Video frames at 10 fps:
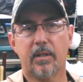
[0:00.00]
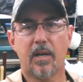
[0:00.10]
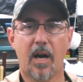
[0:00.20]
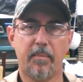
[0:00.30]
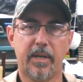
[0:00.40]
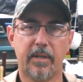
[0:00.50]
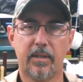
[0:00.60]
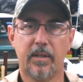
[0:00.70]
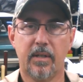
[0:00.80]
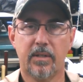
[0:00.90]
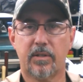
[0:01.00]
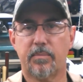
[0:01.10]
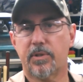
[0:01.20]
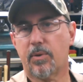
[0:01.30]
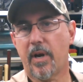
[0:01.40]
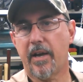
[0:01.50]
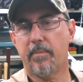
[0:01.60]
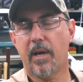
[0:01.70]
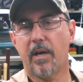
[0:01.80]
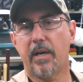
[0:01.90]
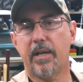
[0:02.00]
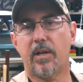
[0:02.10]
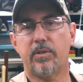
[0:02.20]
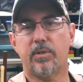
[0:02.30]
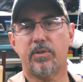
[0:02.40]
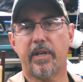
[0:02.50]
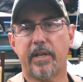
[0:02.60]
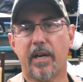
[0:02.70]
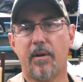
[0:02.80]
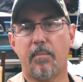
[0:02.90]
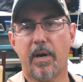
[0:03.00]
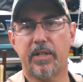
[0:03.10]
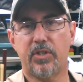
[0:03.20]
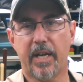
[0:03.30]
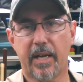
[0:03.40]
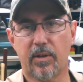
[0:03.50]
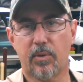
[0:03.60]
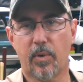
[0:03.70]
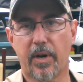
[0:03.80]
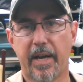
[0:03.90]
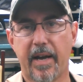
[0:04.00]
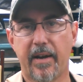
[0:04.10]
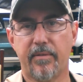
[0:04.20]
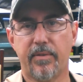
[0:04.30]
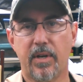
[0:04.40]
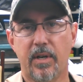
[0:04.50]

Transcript: comment, subscribe, and also check out my channel where I have